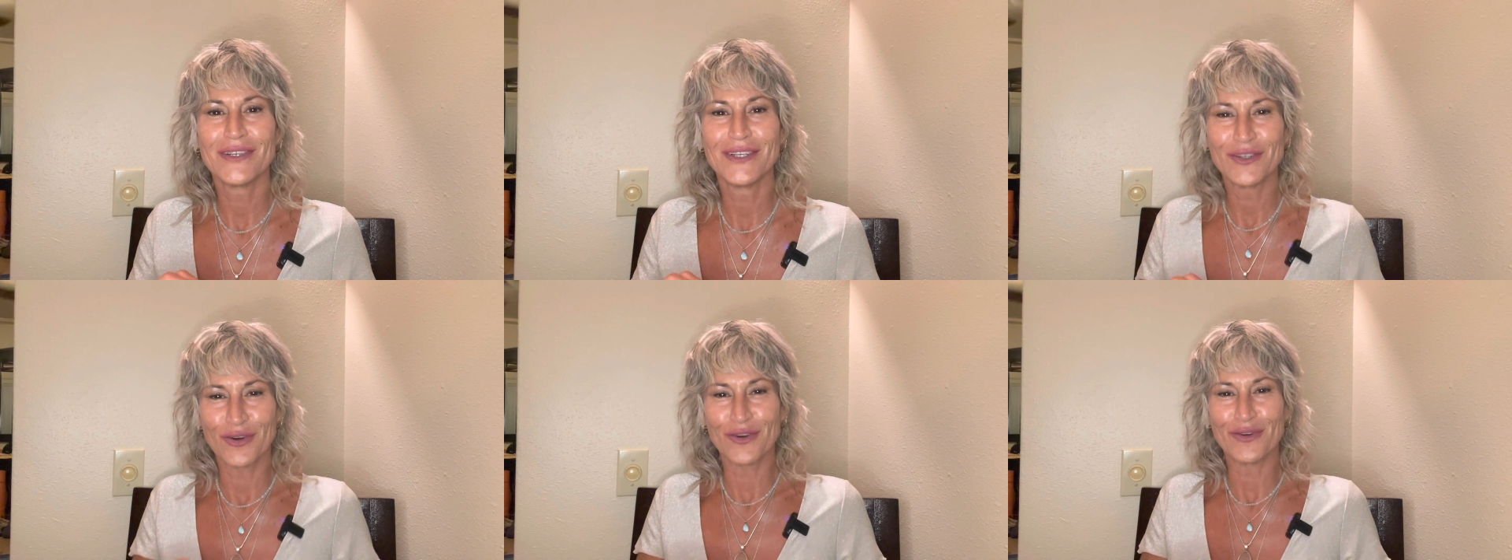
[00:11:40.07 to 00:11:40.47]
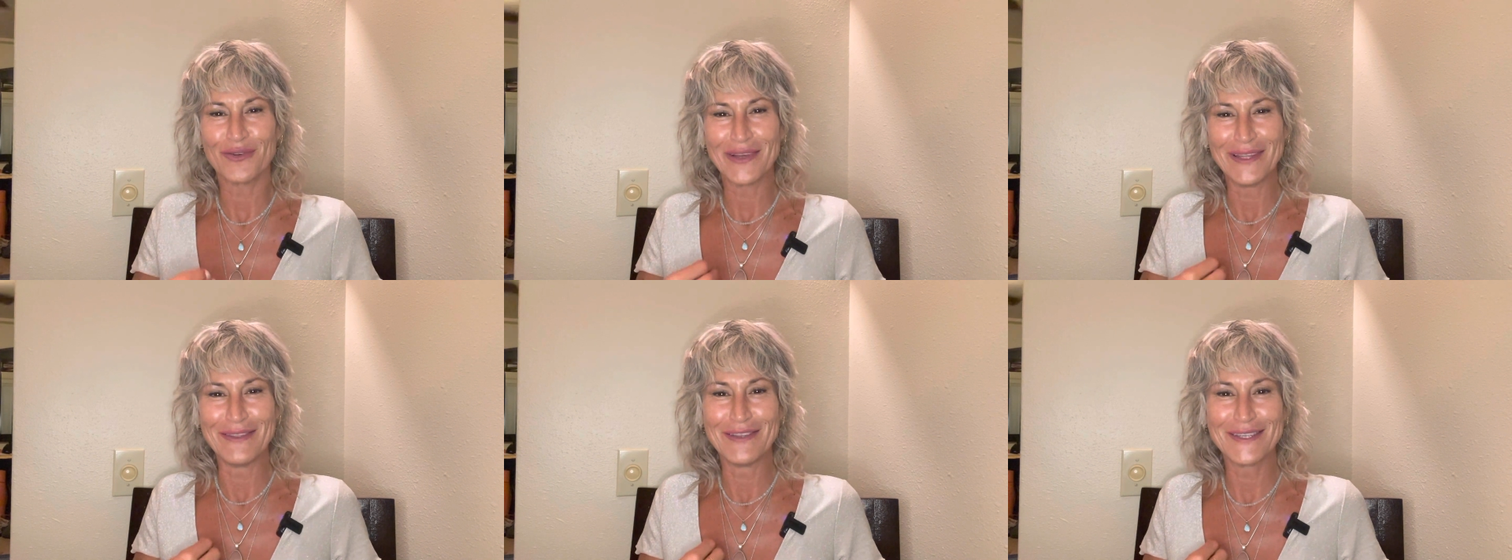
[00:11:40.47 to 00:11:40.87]
or
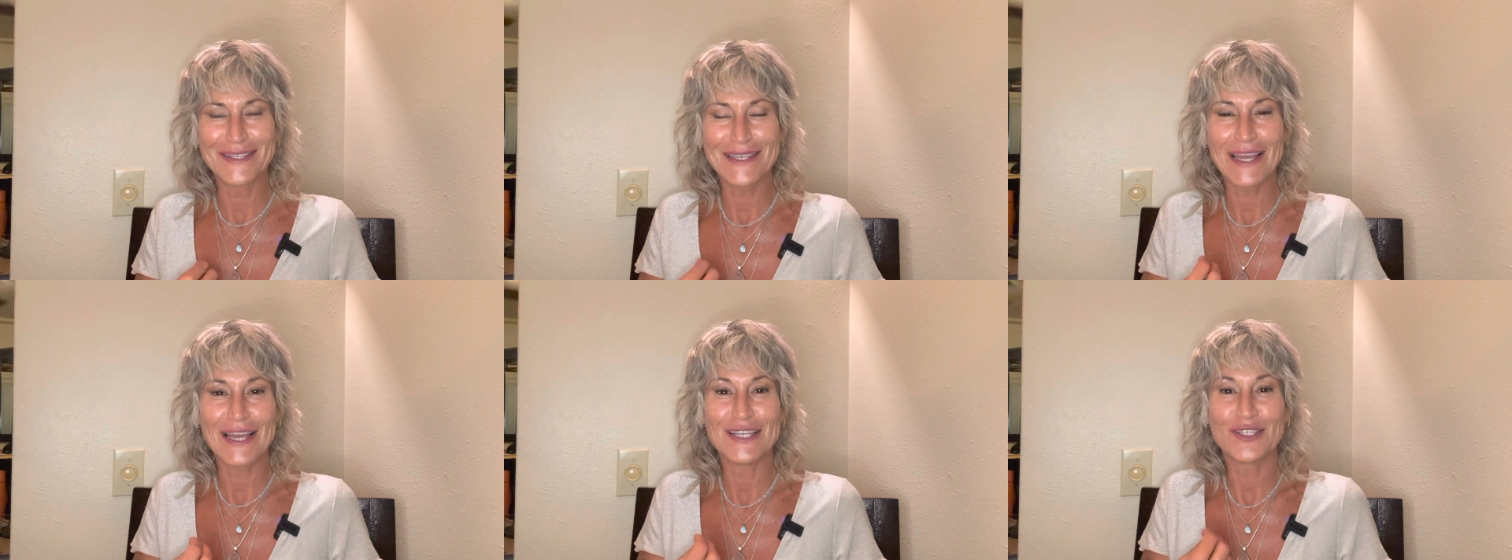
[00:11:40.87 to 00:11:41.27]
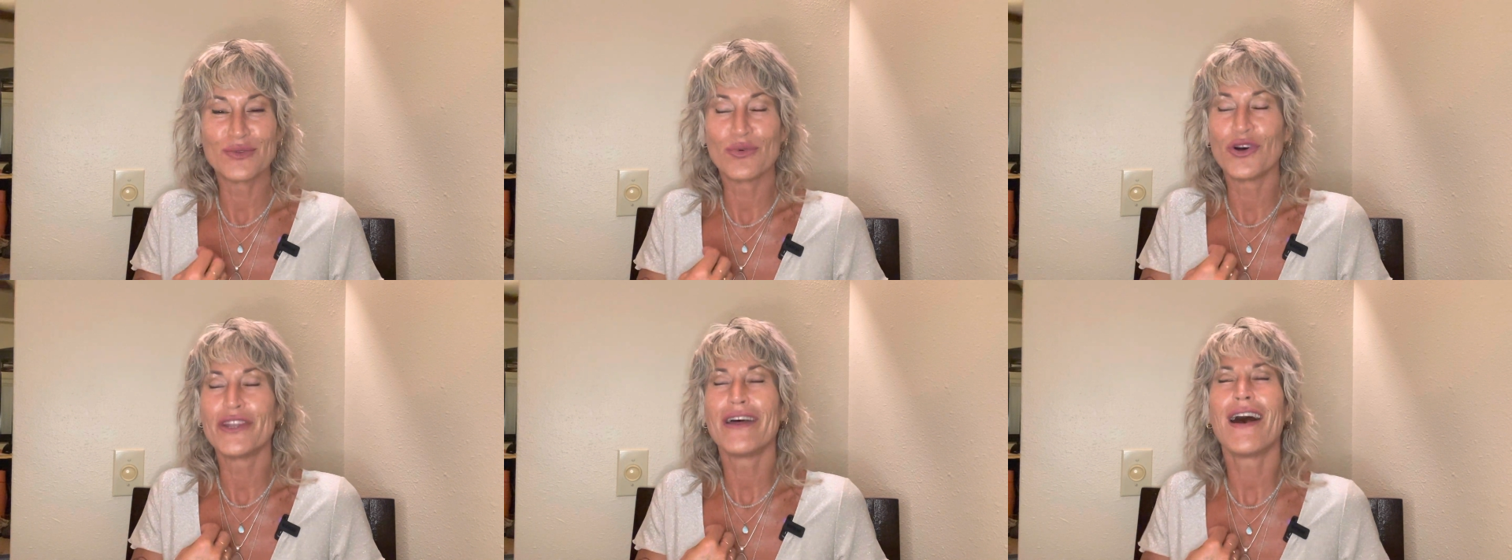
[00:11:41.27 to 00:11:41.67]
in this case,
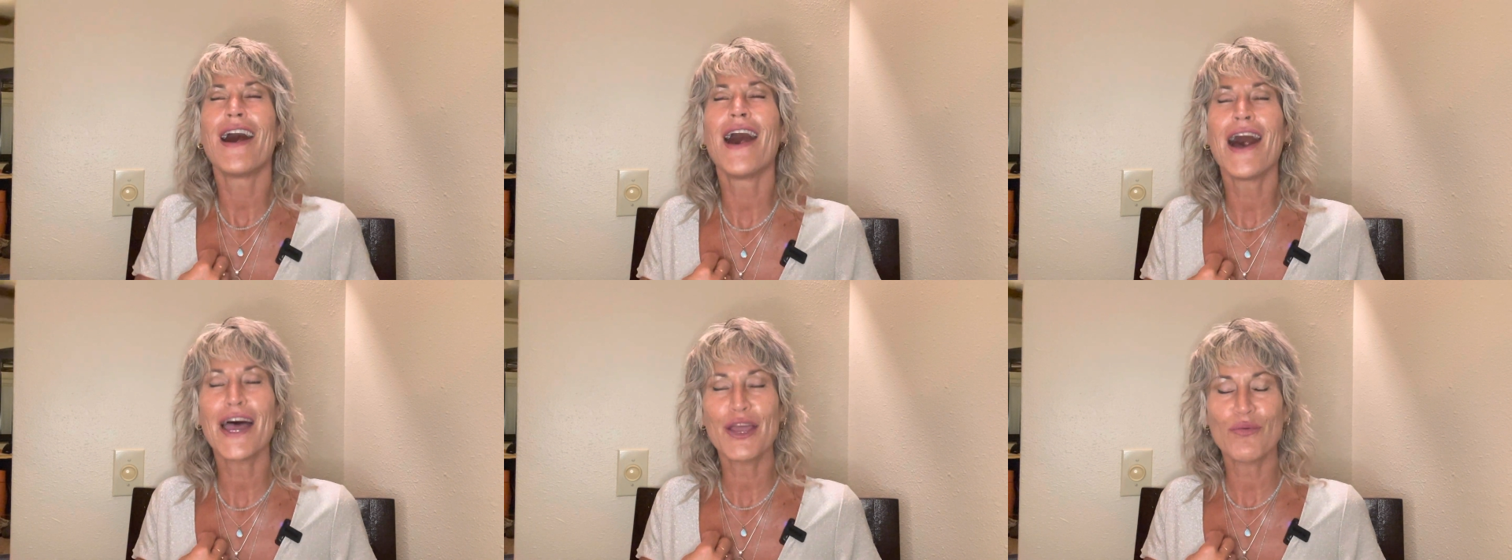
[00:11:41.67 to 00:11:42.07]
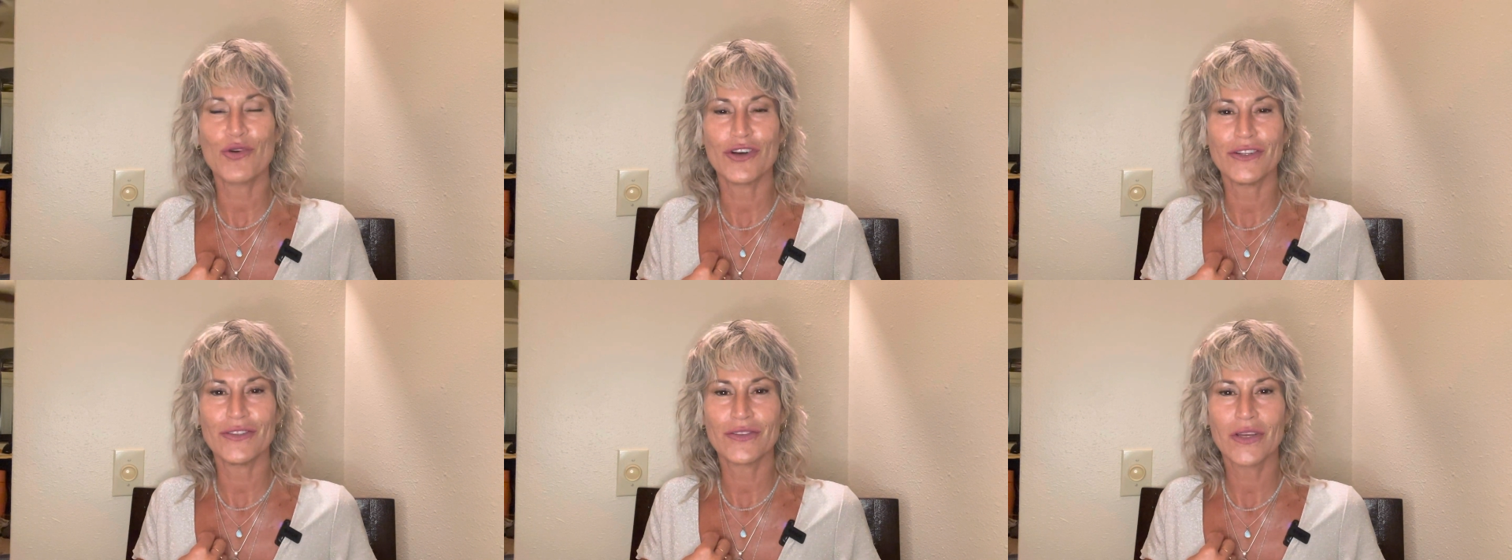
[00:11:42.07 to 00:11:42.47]
what I
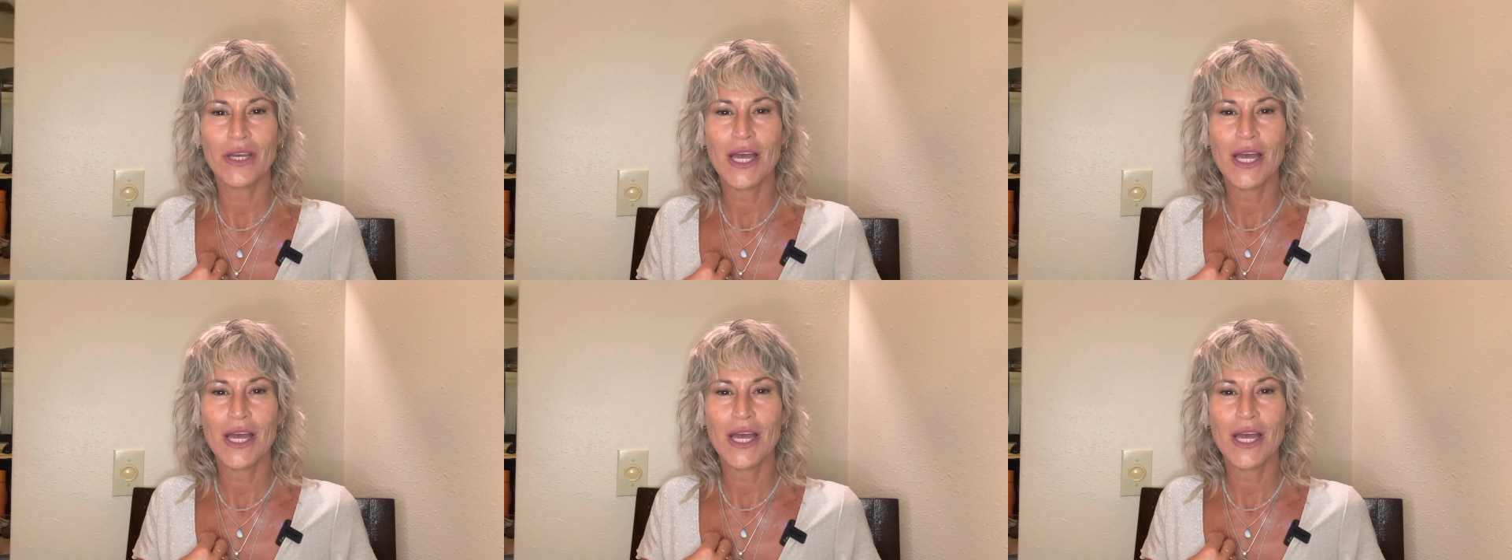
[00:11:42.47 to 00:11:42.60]
want,